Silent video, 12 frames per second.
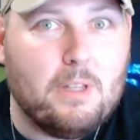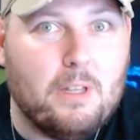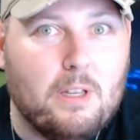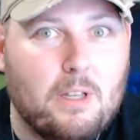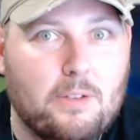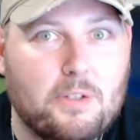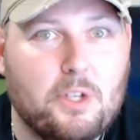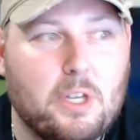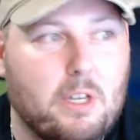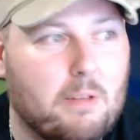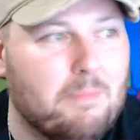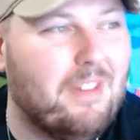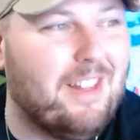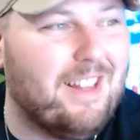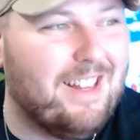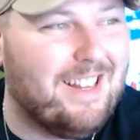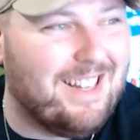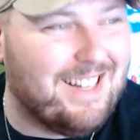this year.
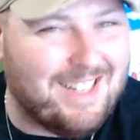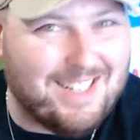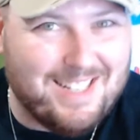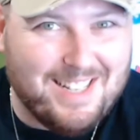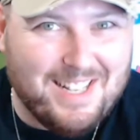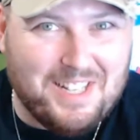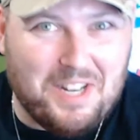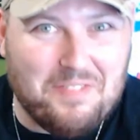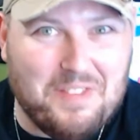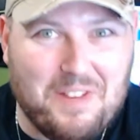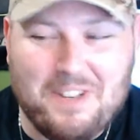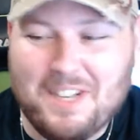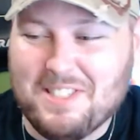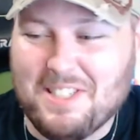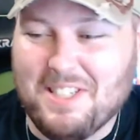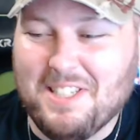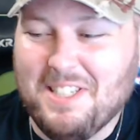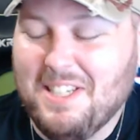I've never
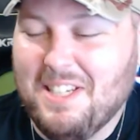actually